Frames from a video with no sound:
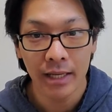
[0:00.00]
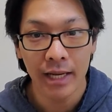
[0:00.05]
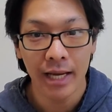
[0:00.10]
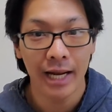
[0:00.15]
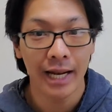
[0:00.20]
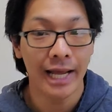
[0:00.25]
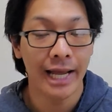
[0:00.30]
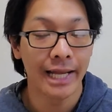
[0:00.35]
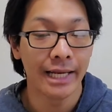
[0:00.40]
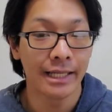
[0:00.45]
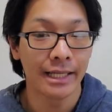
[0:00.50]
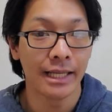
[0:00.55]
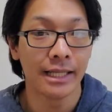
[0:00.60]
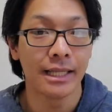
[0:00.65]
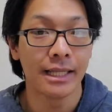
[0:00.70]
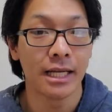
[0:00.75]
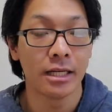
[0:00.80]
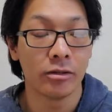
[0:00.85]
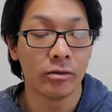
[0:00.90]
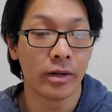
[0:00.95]
and I had to get
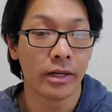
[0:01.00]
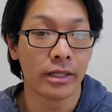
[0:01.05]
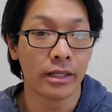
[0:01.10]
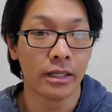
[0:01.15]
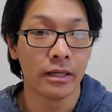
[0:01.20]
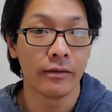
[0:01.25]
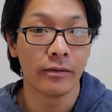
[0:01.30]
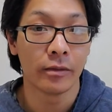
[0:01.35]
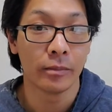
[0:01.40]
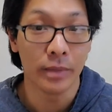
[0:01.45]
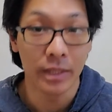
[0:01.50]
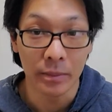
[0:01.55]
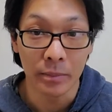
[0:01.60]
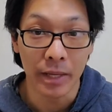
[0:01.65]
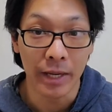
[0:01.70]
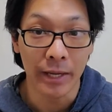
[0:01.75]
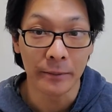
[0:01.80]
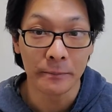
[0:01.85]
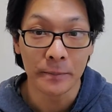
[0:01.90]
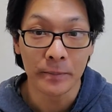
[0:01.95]
that directly from
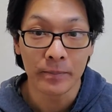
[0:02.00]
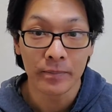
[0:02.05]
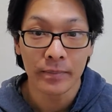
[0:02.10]
eBay.